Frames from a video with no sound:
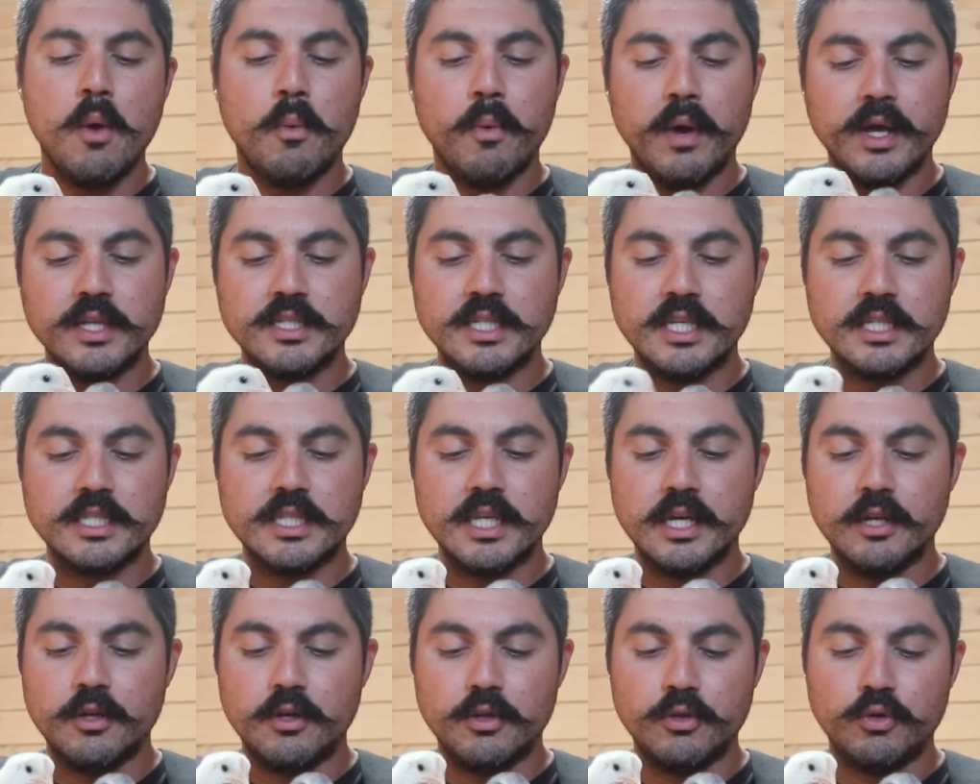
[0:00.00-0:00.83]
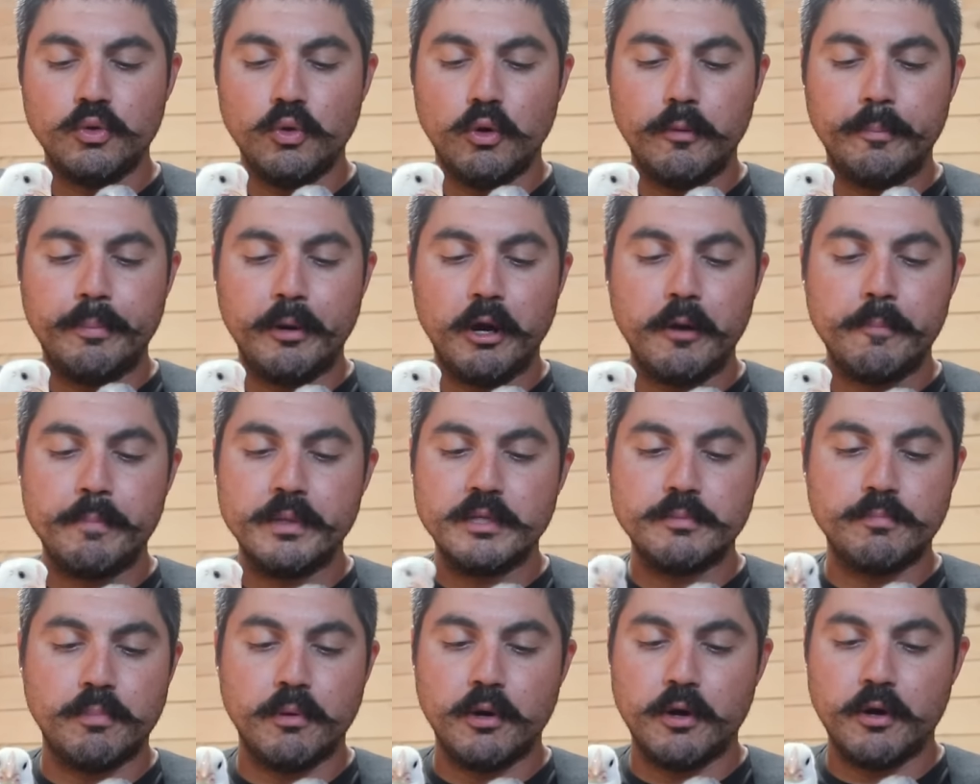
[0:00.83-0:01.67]
Whereas this little dual
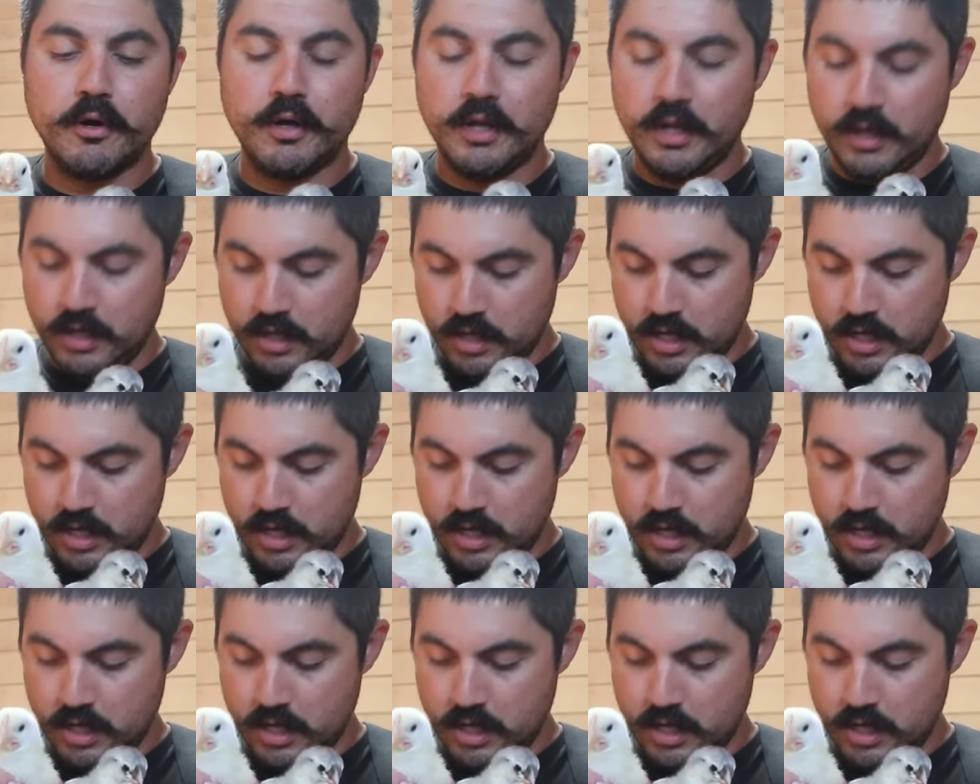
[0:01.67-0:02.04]
purpose bird,